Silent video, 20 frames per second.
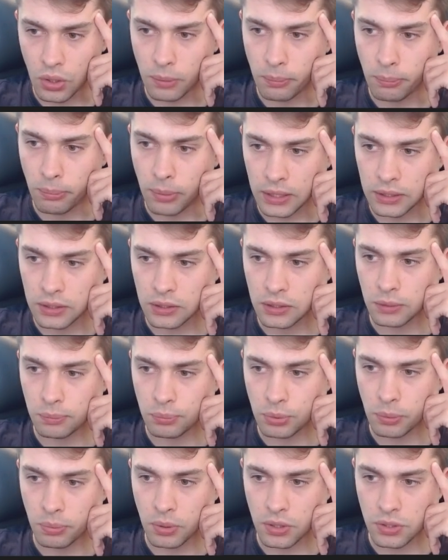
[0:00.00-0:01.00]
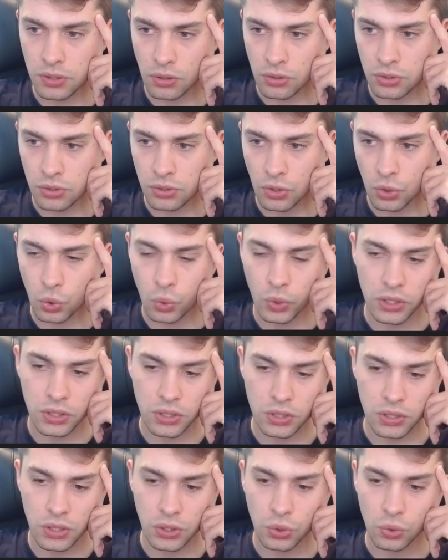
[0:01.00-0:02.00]
but it prepares also queen
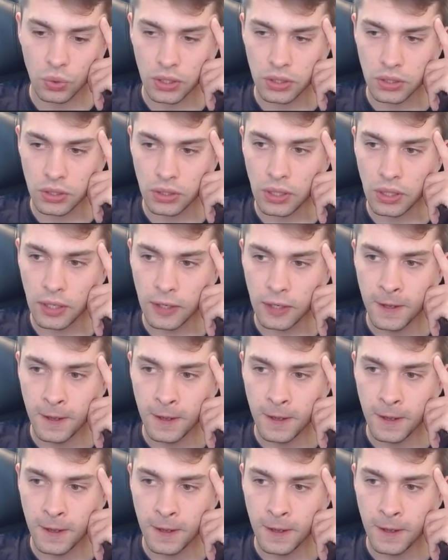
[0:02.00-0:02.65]
c2 idea,